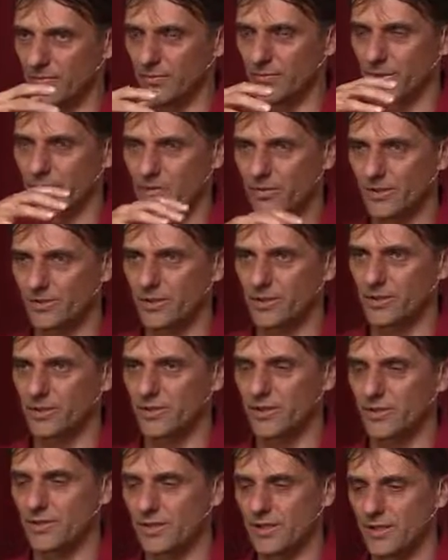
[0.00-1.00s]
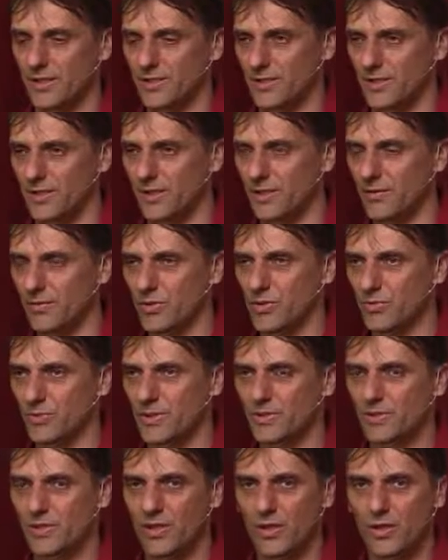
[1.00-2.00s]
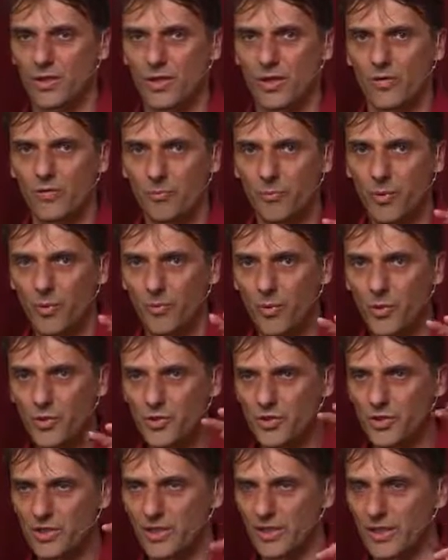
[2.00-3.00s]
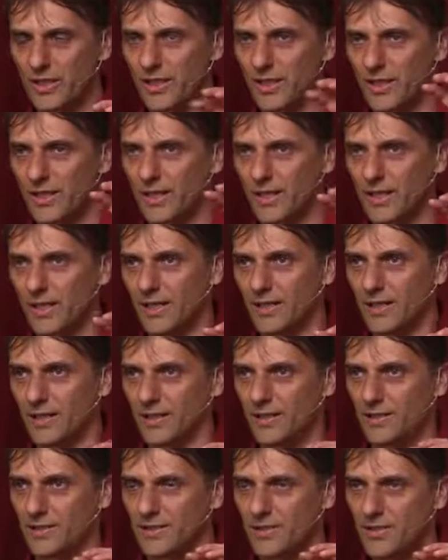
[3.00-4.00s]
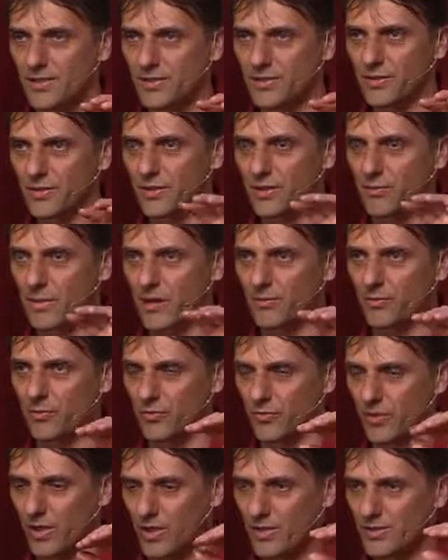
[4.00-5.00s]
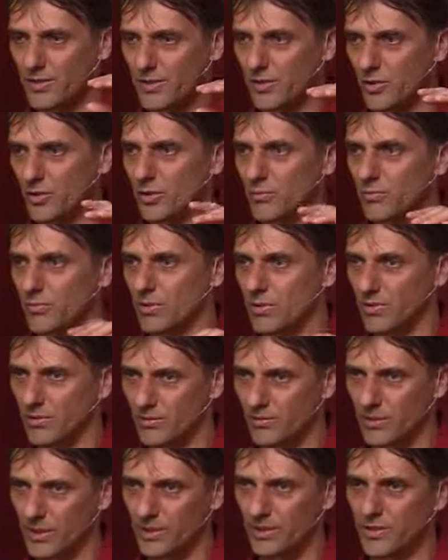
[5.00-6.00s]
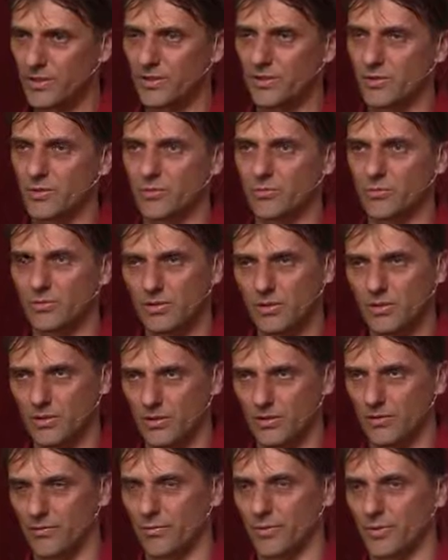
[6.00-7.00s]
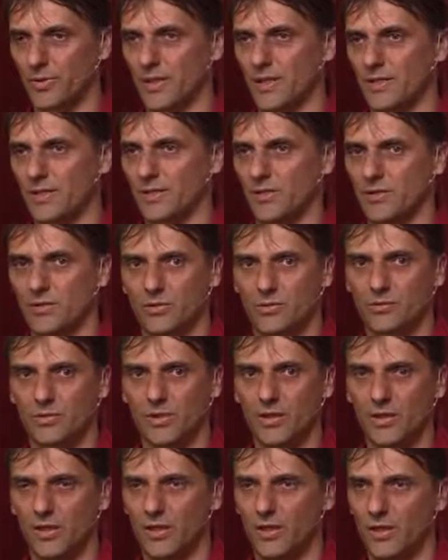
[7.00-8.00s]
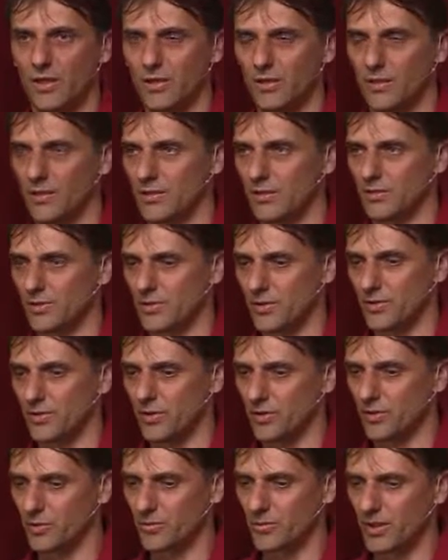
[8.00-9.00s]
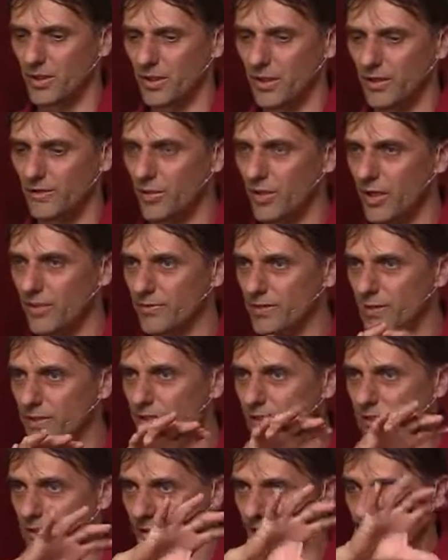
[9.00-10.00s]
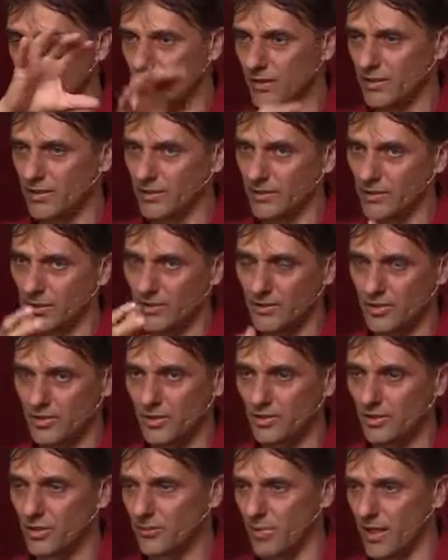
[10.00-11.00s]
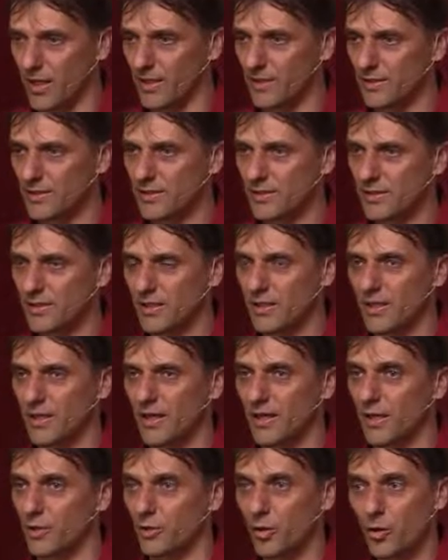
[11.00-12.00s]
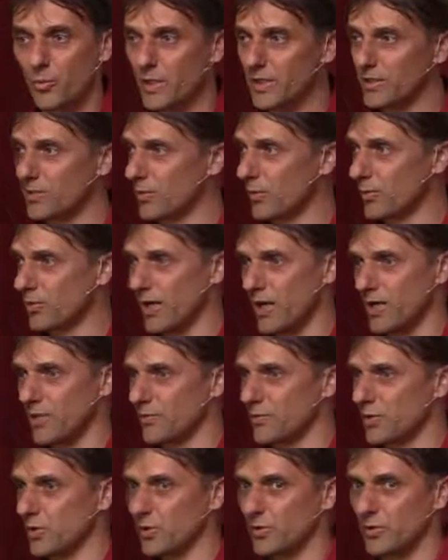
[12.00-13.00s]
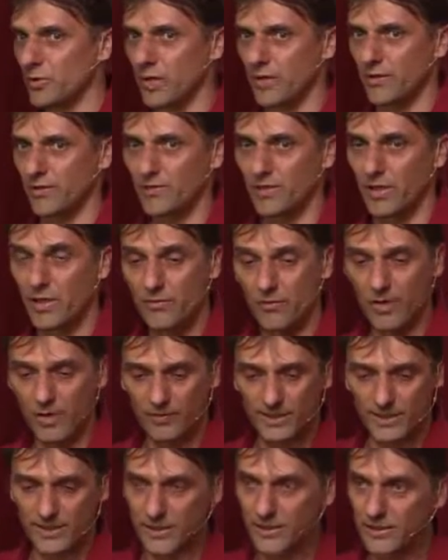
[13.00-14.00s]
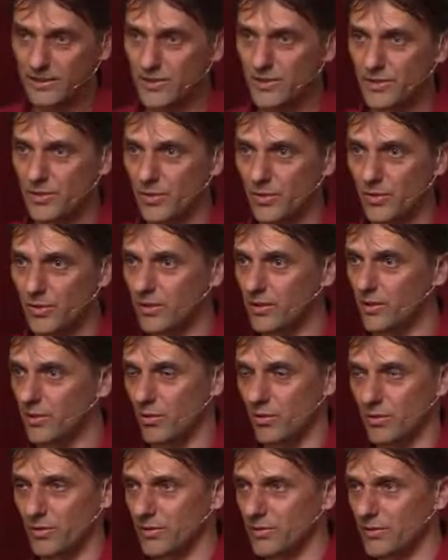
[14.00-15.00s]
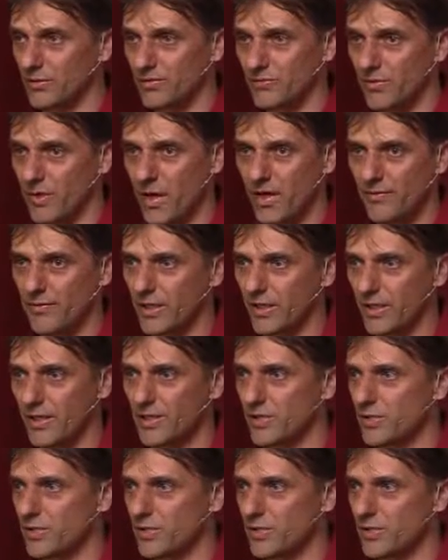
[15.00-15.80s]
based on this CEC, which means you have a proportionally uh, certain amount of calcium, magnesium, uh, potassium, uh, sodium. If you have this in, uh, in certain balance, no matter what kind of soil you have, if you have a sandy soil or heavy clay